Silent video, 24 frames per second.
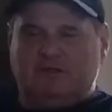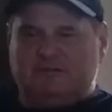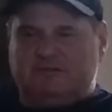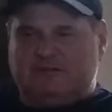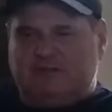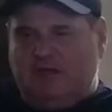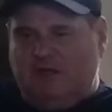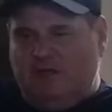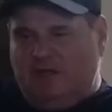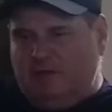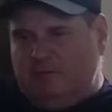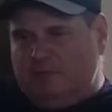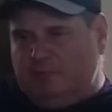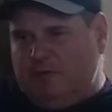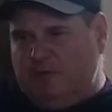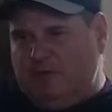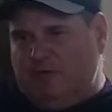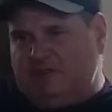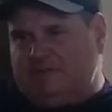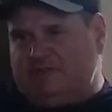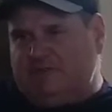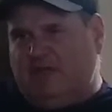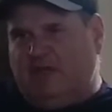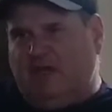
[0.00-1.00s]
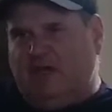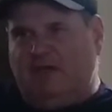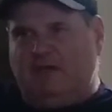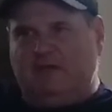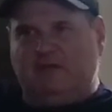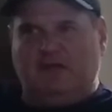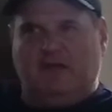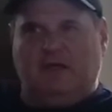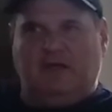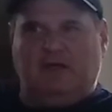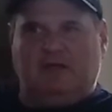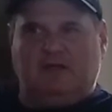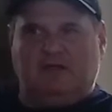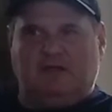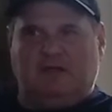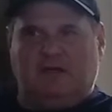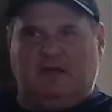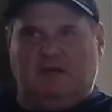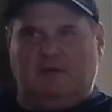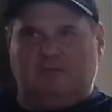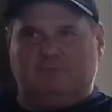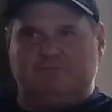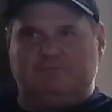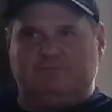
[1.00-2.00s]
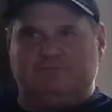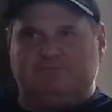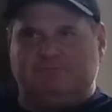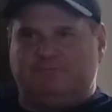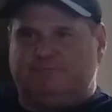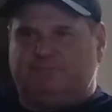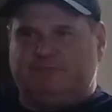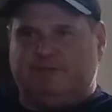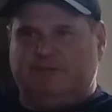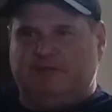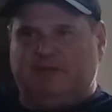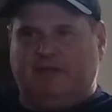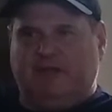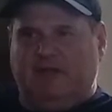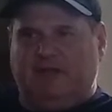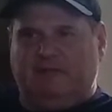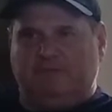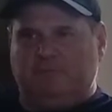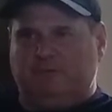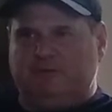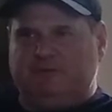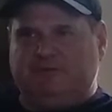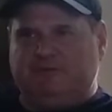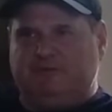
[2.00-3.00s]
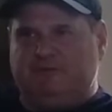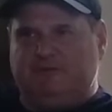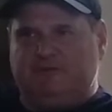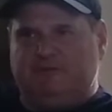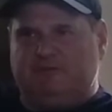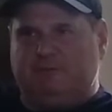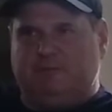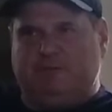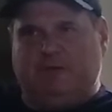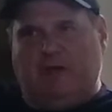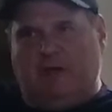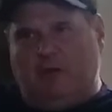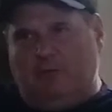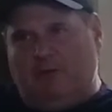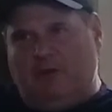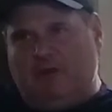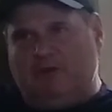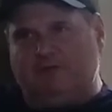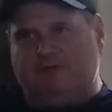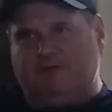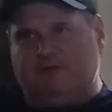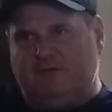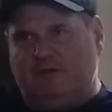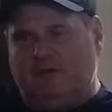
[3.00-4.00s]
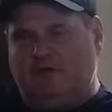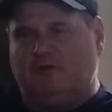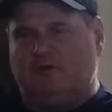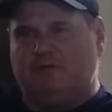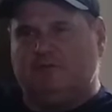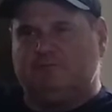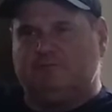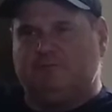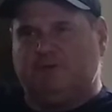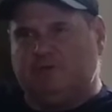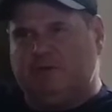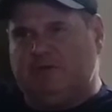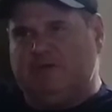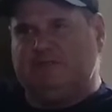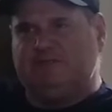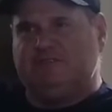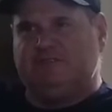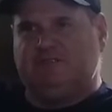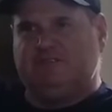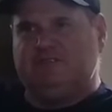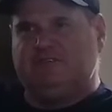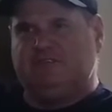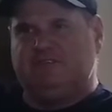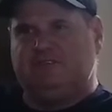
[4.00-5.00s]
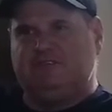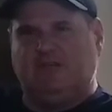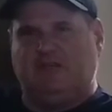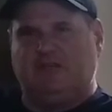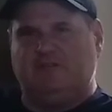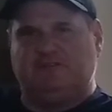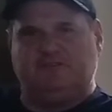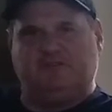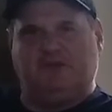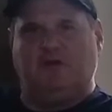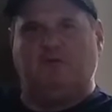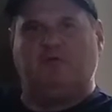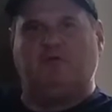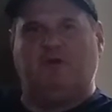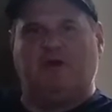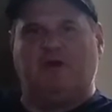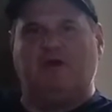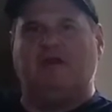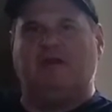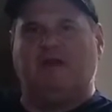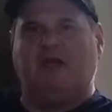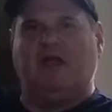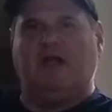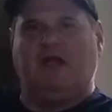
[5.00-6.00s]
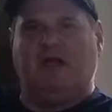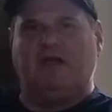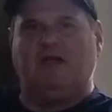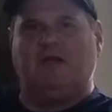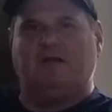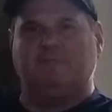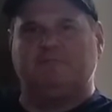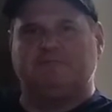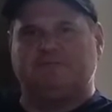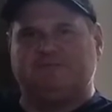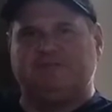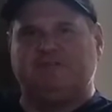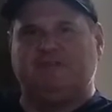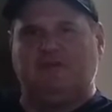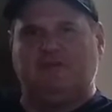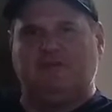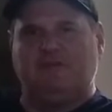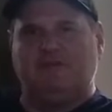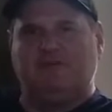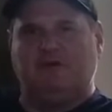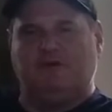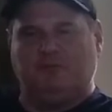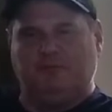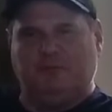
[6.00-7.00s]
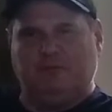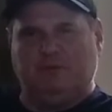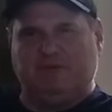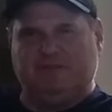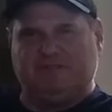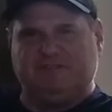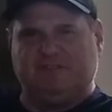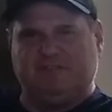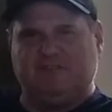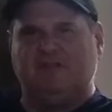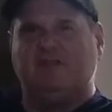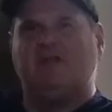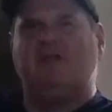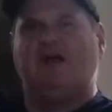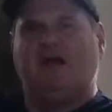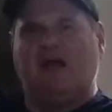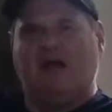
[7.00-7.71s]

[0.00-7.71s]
Marissa, you're not what you used to be. I want the old Marissa. And she's like, don't worry, I am still the old Marissa.